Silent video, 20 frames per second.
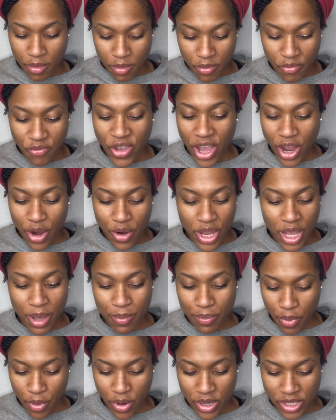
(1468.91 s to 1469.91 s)
Very
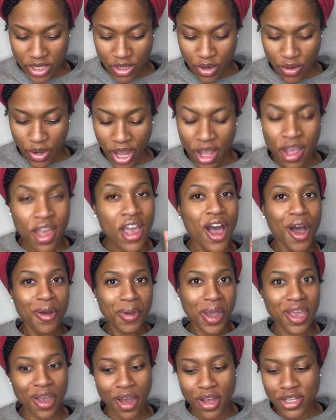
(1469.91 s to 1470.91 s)
important, okay?
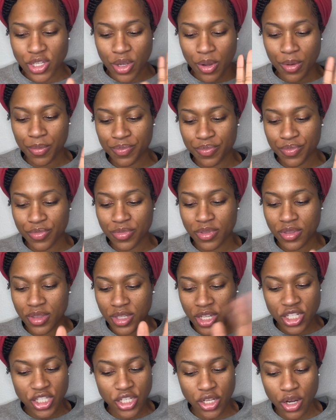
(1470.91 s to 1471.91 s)
Okay, y'all, so
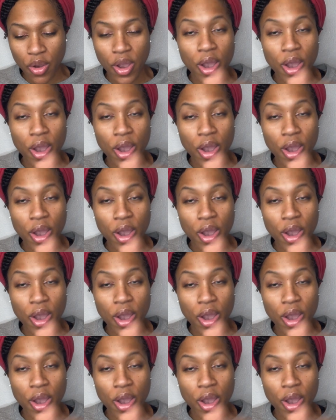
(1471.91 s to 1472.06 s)
good to know.